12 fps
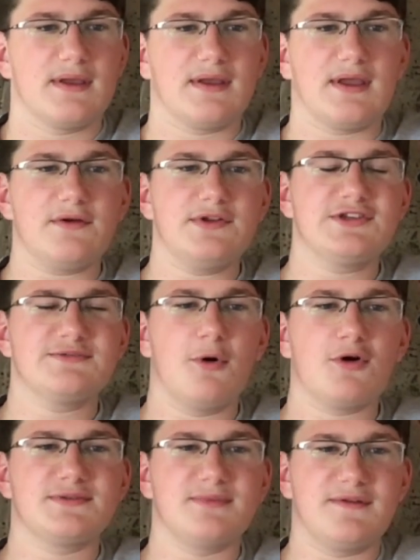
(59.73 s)
County
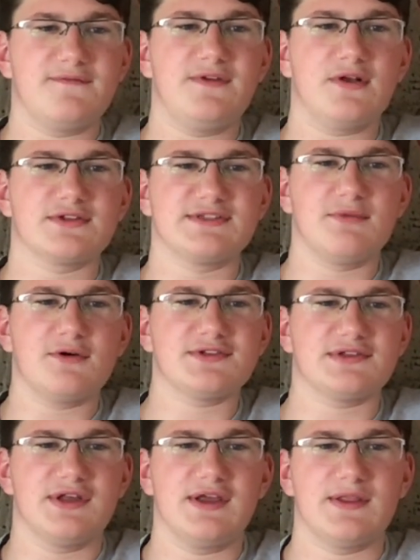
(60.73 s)
spokesman Fields
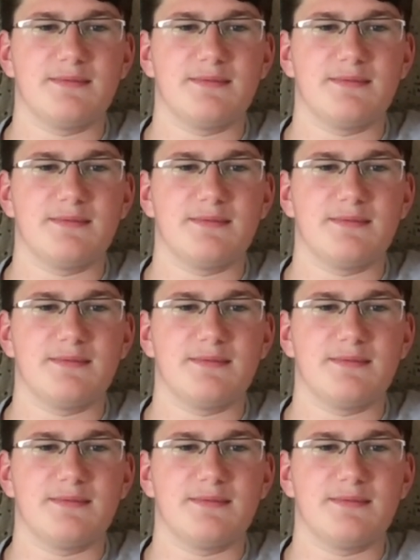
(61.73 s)
Moseley and the